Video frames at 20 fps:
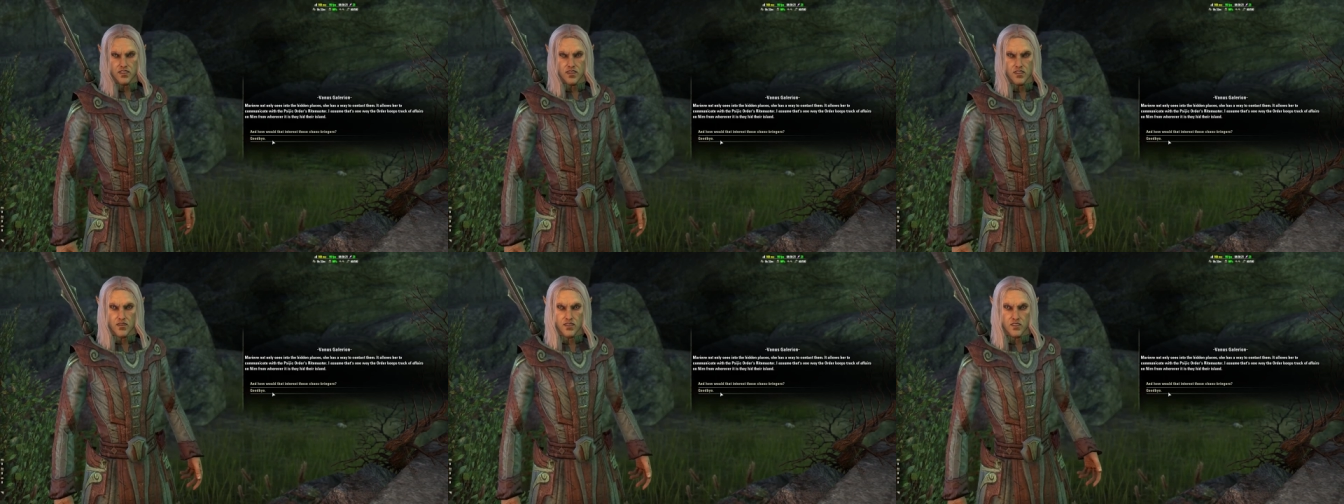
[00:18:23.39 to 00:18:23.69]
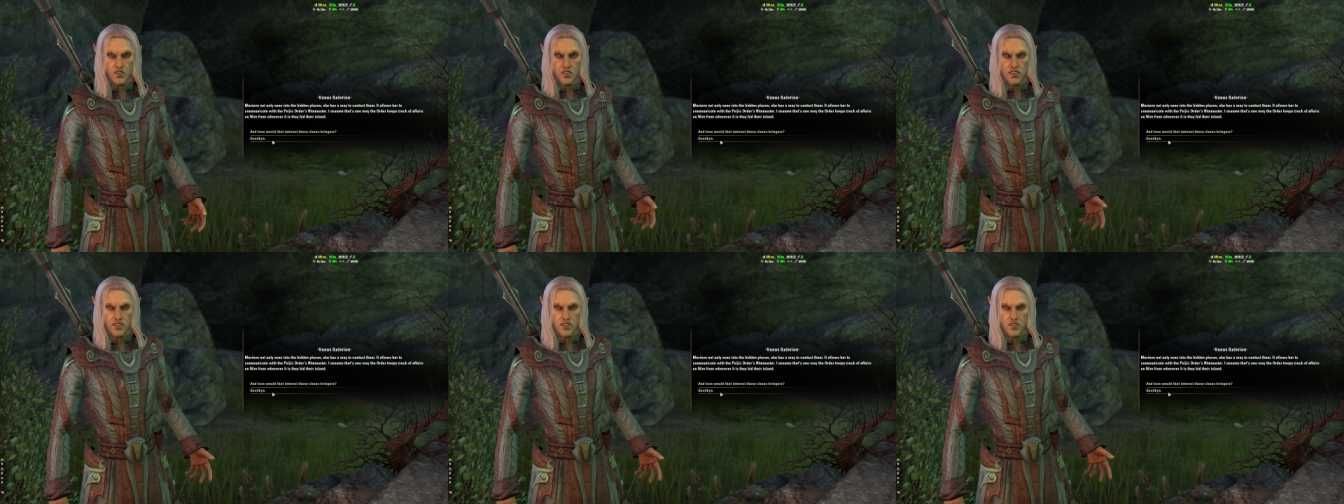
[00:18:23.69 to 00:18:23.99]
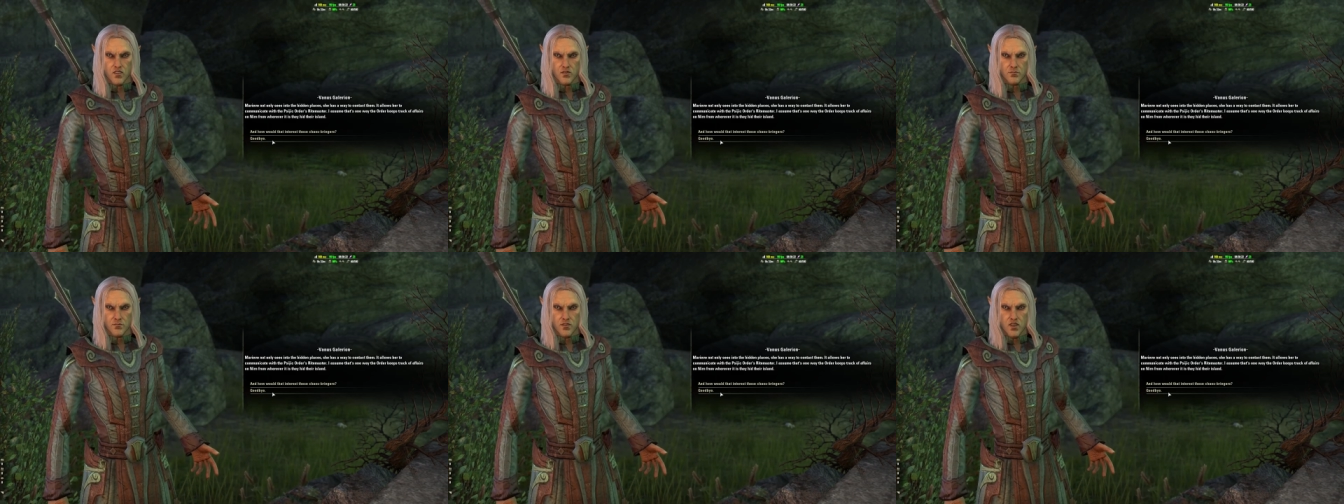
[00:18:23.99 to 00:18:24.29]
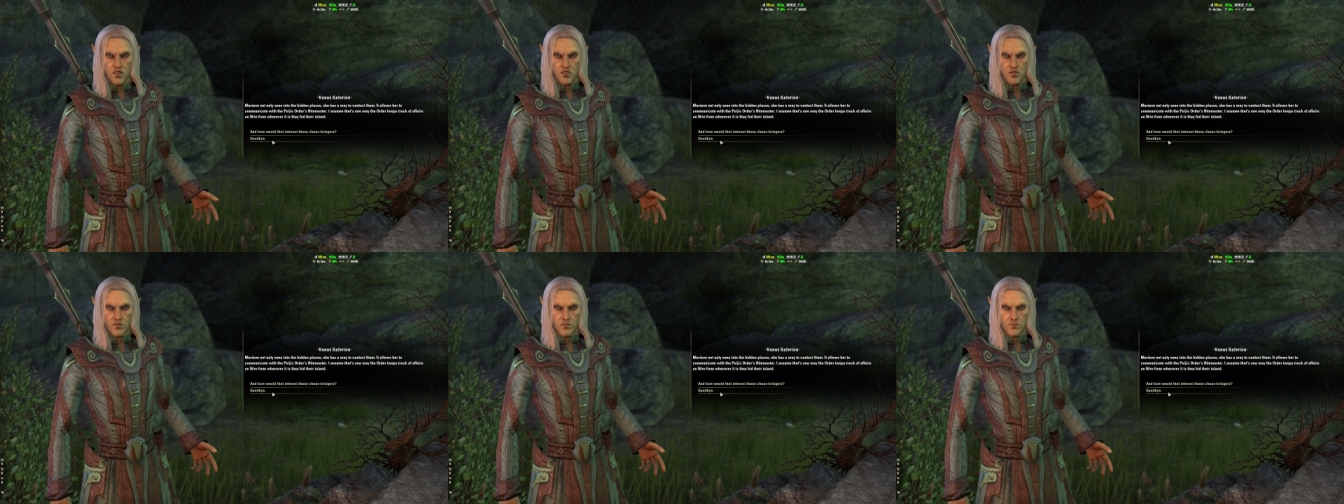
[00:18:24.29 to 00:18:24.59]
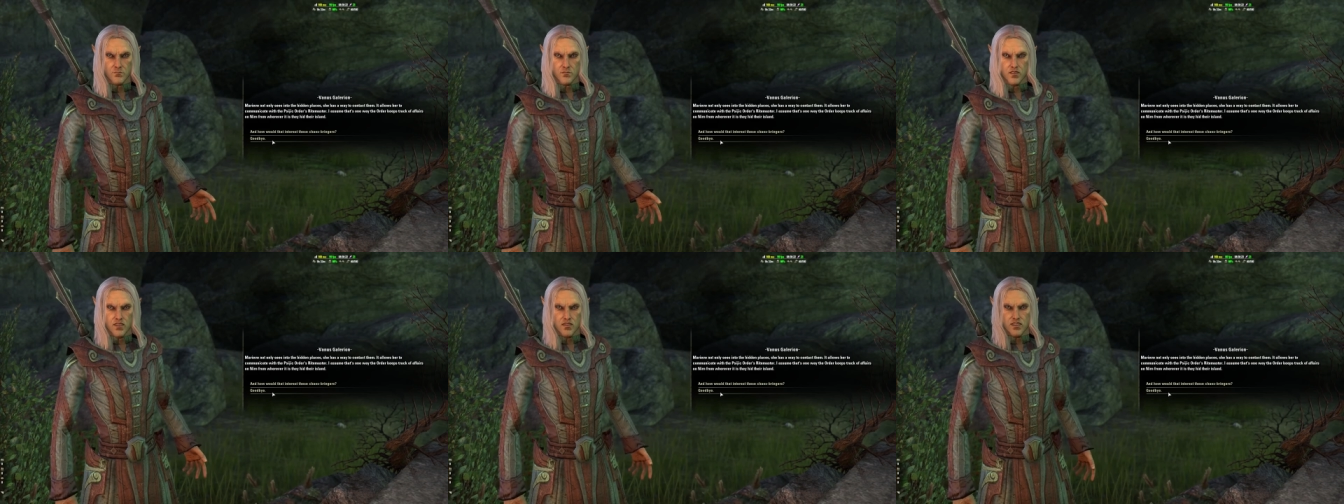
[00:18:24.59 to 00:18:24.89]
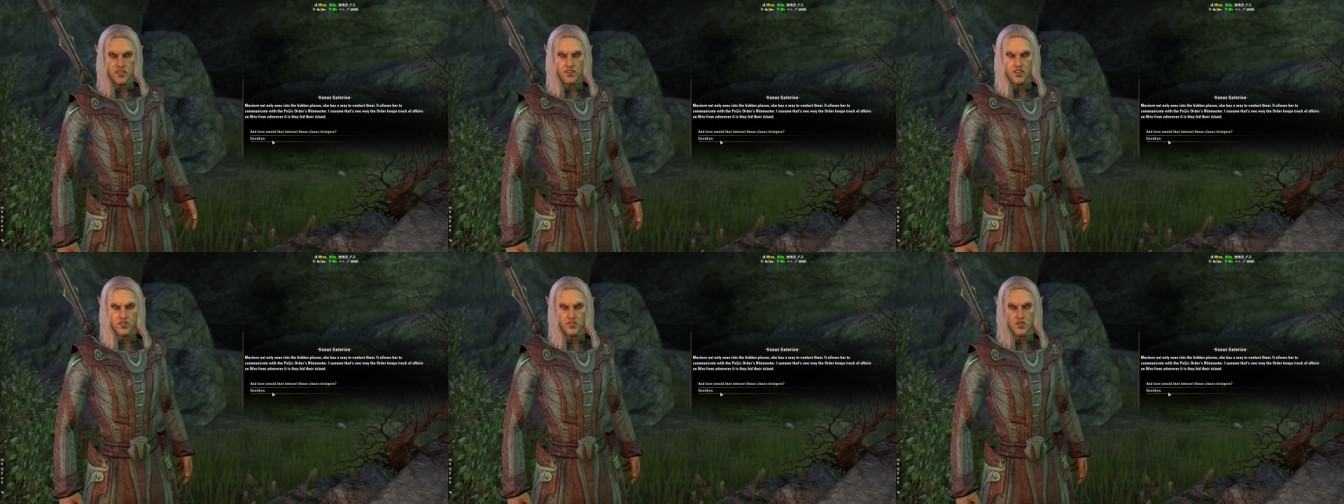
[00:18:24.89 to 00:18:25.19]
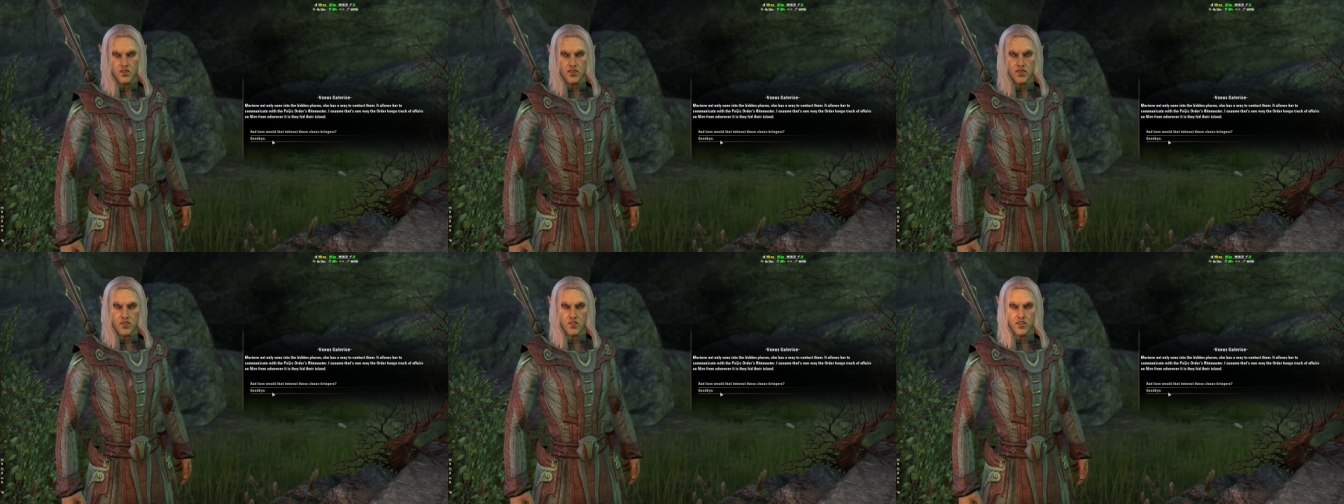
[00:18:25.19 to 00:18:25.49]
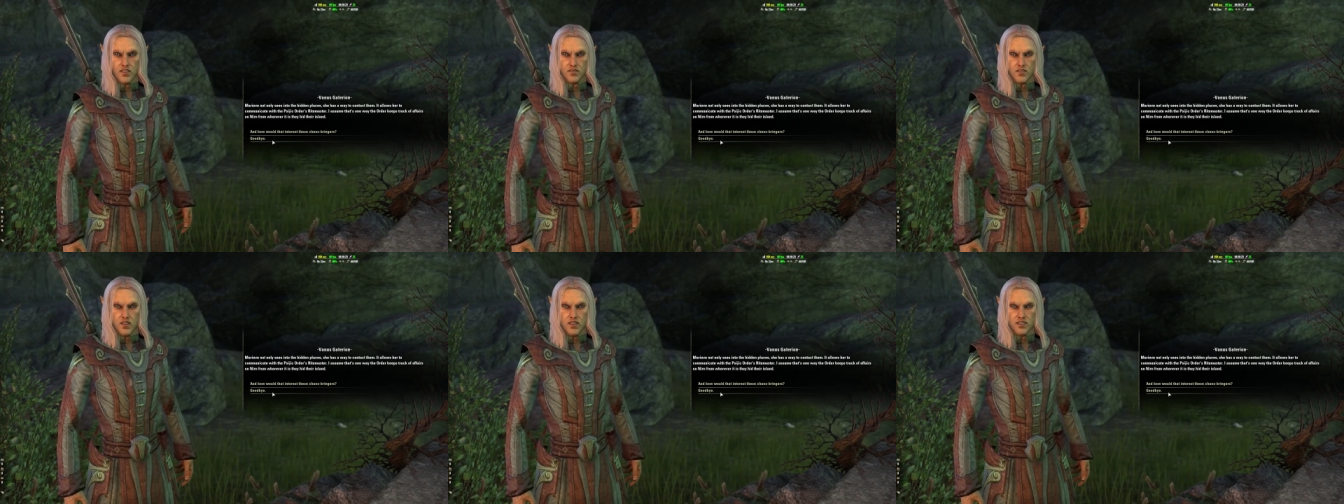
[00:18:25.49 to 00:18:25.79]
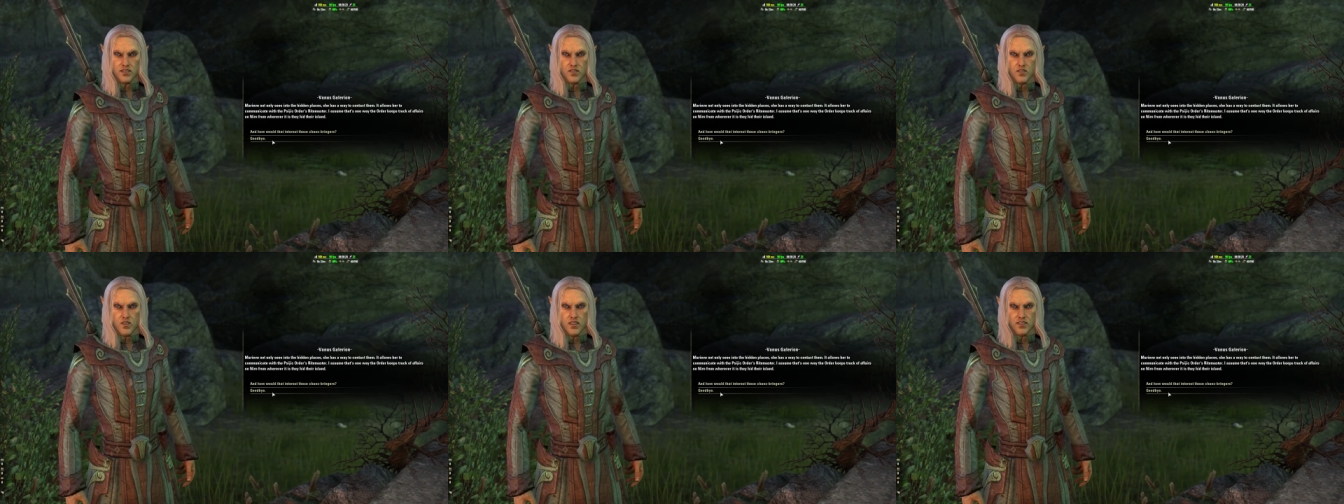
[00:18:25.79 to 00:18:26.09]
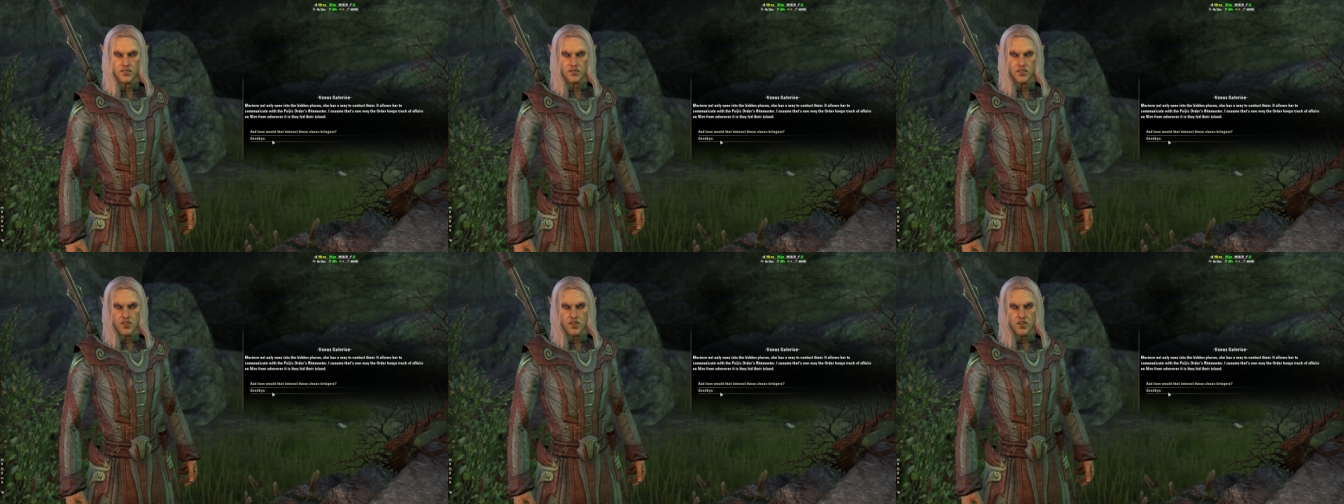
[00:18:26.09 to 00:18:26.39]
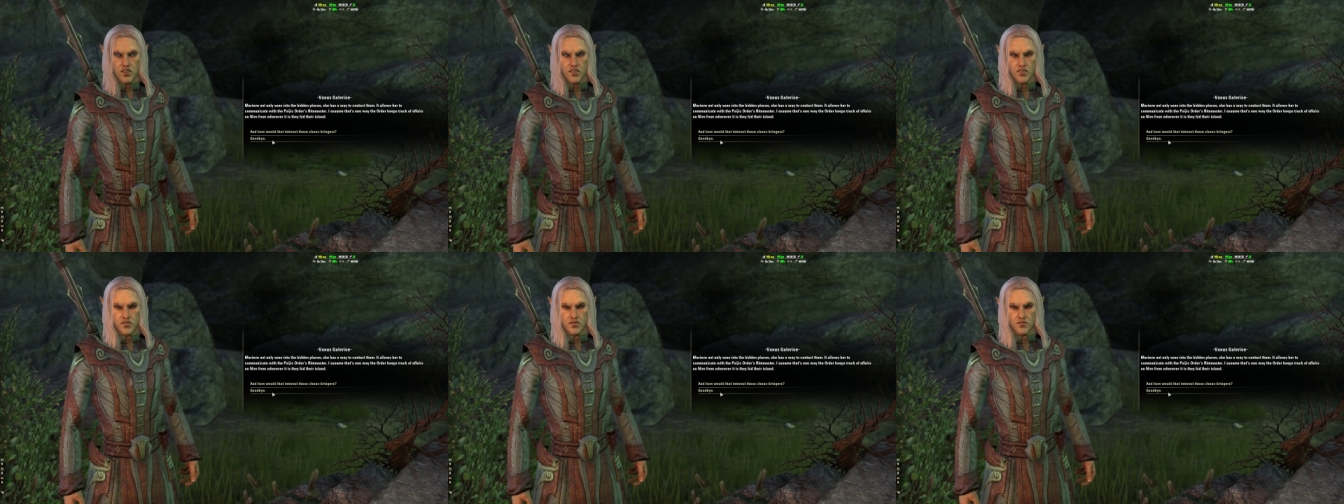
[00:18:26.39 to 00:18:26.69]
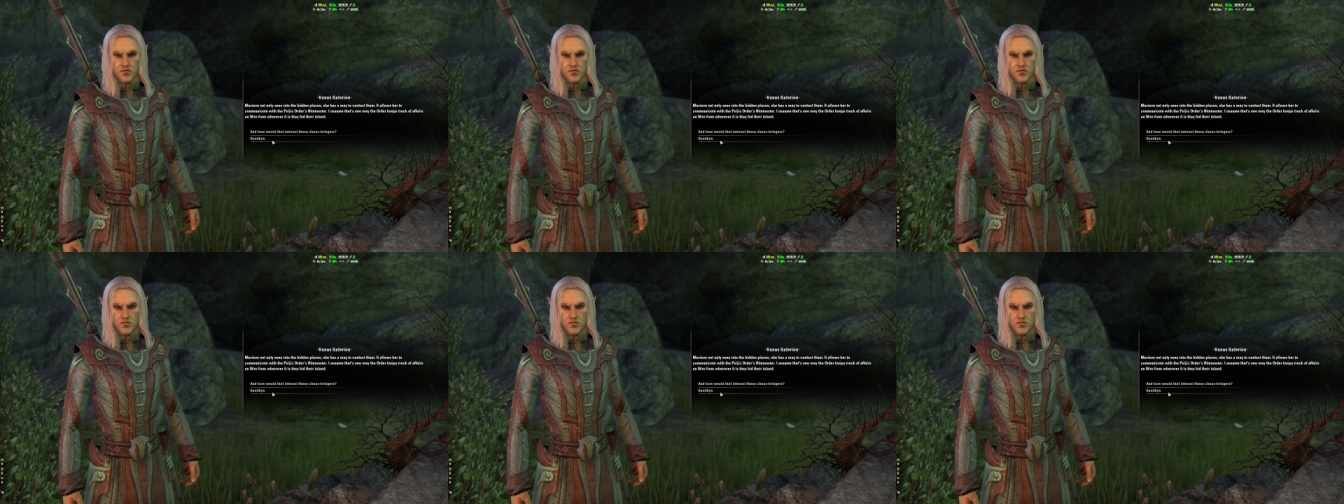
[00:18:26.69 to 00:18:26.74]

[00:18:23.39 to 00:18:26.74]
It allows her to communicate with the Psijic Order's Rite Master.